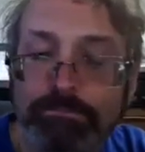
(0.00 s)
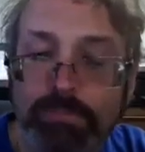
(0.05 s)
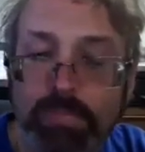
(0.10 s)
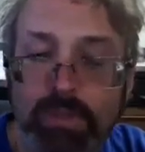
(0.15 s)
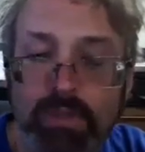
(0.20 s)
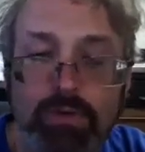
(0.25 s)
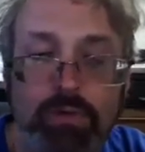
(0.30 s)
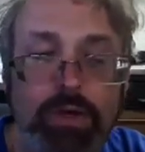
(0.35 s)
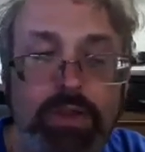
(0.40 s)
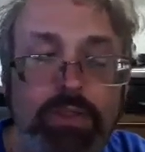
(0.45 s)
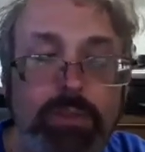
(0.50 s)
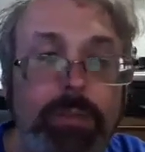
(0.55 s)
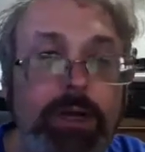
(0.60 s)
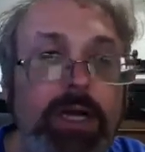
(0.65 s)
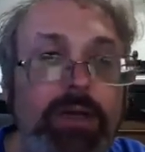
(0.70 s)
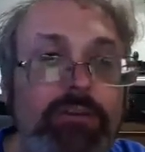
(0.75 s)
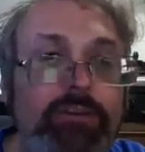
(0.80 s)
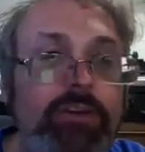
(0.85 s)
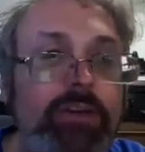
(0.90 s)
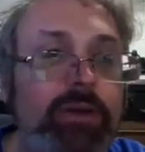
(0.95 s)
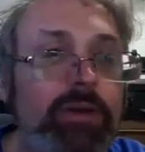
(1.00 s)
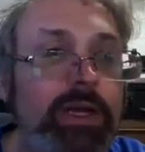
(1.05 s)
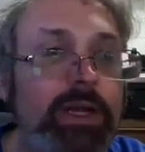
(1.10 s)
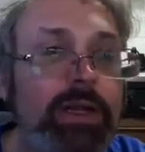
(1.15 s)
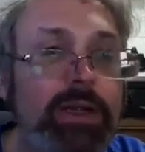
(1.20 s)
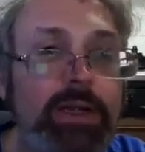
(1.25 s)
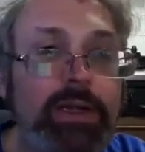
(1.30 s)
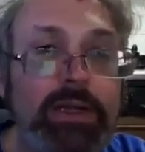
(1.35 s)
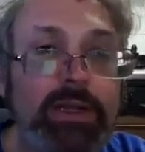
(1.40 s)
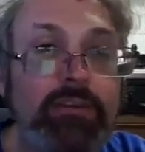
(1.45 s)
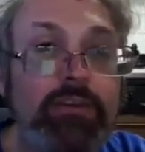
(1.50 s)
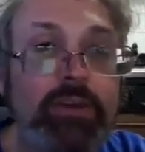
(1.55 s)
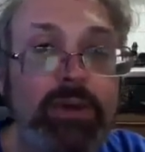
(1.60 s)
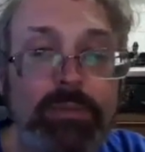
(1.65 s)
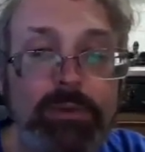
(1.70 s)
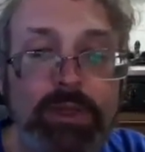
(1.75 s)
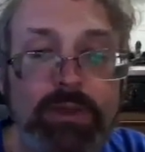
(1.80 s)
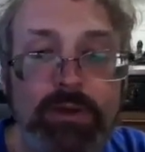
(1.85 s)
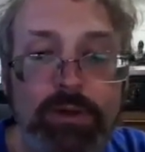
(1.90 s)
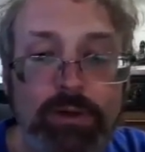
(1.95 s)
create the box in, it's going to
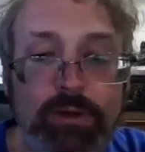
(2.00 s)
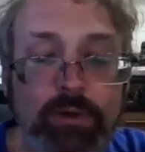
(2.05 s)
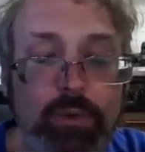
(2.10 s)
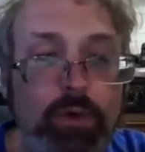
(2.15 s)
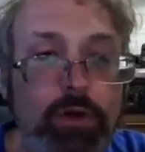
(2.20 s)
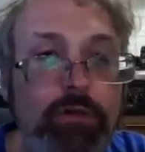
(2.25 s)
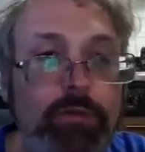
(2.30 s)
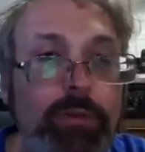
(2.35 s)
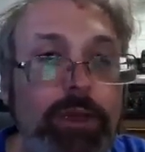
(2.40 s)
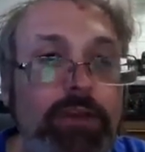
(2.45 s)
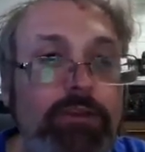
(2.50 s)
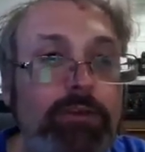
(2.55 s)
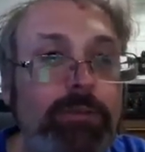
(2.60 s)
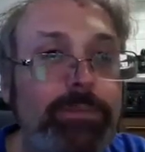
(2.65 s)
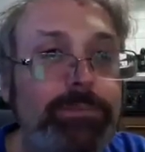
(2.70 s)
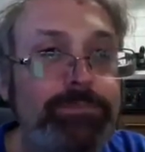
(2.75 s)
be there in the workspace.